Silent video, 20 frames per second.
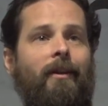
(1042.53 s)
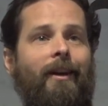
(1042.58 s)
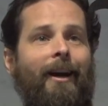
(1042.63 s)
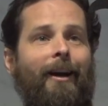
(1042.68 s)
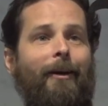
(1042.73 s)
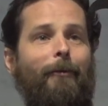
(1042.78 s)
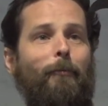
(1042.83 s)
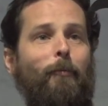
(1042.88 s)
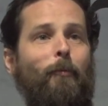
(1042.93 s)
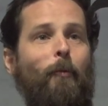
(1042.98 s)

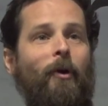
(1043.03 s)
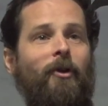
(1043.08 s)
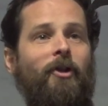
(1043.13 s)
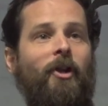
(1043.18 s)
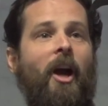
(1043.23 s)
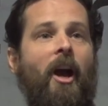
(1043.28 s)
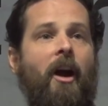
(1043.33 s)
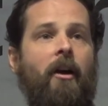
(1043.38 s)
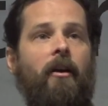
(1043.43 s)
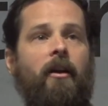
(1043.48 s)
and which
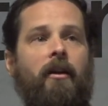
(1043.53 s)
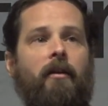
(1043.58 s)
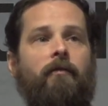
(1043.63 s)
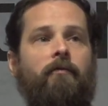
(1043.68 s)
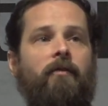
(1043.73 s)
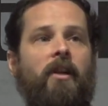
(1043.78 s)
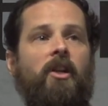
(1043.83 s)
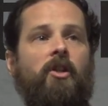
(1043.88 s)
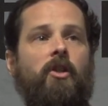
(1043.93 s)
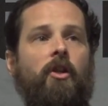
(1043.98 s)
area
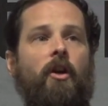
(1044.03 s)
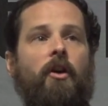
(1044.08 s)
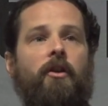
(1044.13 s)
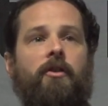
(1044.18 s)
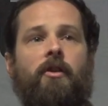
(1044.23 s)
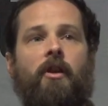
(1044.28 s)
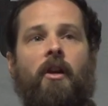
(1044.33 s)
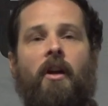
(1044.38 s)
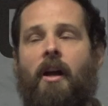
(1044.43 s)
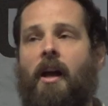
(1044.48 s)
of
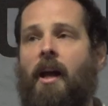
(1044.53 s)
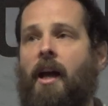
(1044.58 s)
research